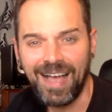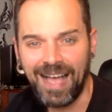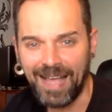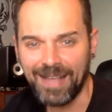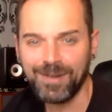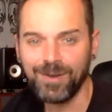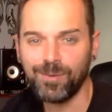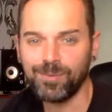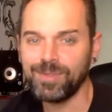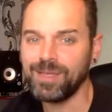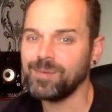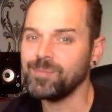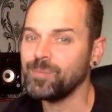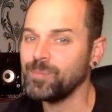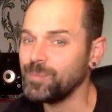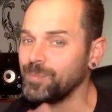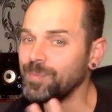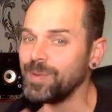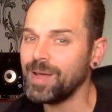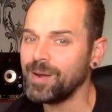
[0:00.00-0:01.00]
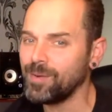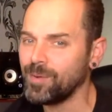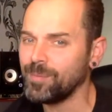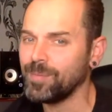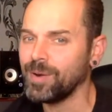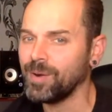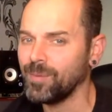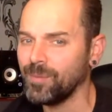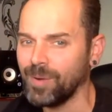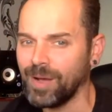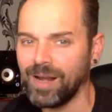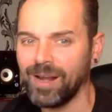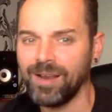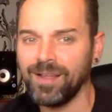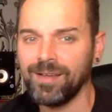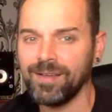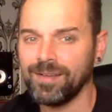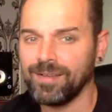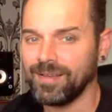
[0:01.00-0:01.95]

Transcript: I know them very, very well.